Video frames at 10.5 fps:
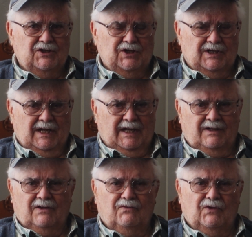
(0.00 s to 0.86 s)
She
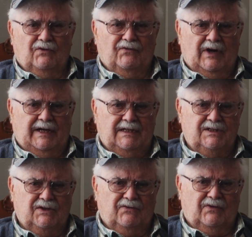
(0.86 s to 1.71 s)
died of
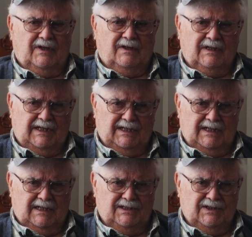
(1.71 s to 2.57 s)
nephritis of the
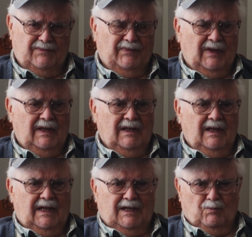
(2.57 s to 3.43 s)
kidneys
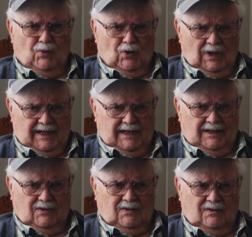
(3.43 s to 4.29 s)
in Burley,
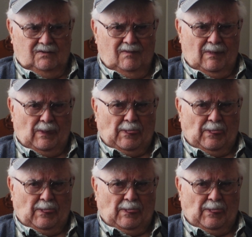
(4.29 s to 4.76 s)
Idaho,